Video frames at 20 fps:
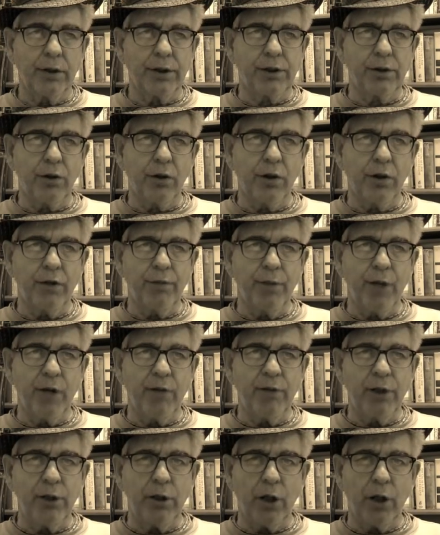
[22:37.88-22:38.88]
the story of
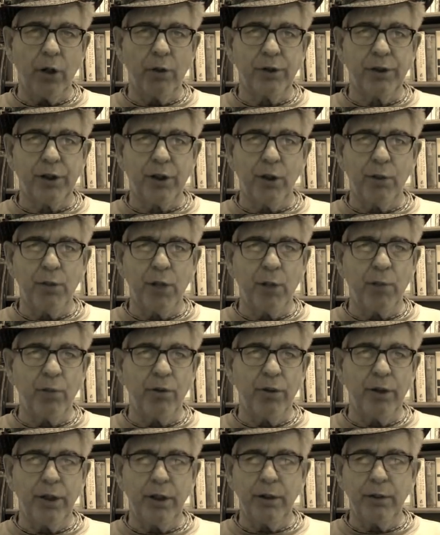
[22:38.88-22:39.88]
Babi Yar was
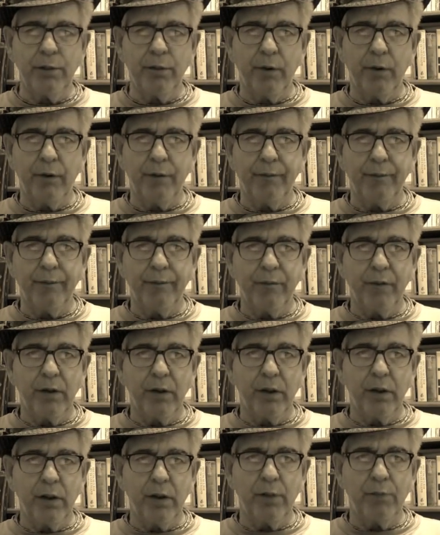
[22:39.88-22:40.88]
commemorated
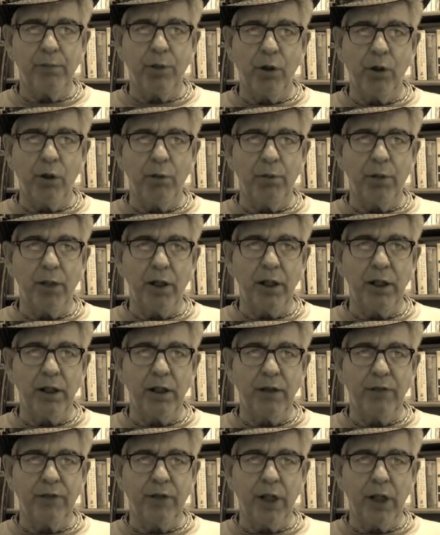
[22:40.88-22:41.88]
in a poem by
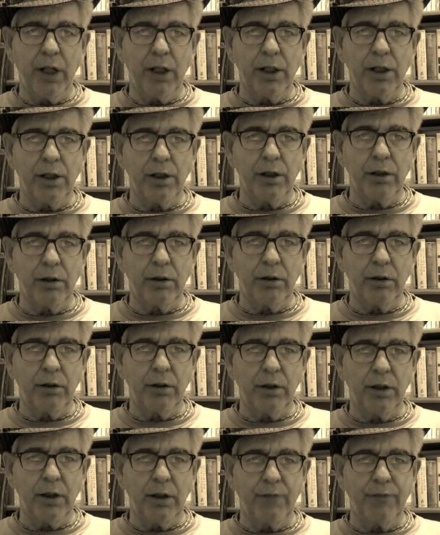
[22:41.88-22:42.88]
Yevgeny
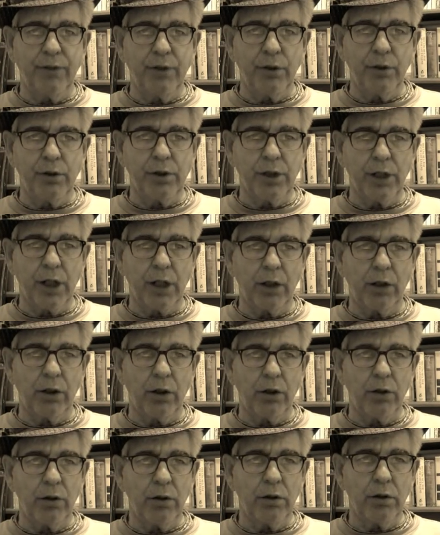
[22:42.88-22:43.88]

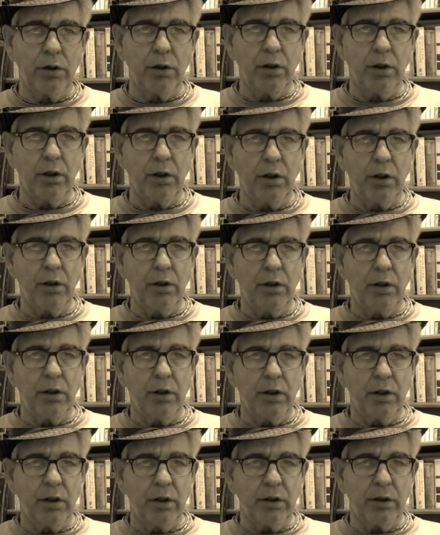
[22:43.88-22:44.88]
Yevtushenko,
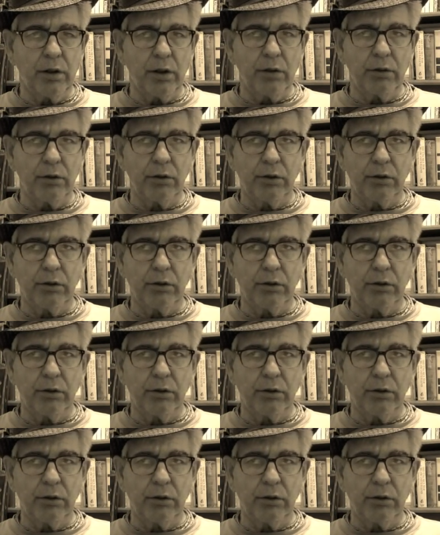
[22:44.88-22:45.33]
and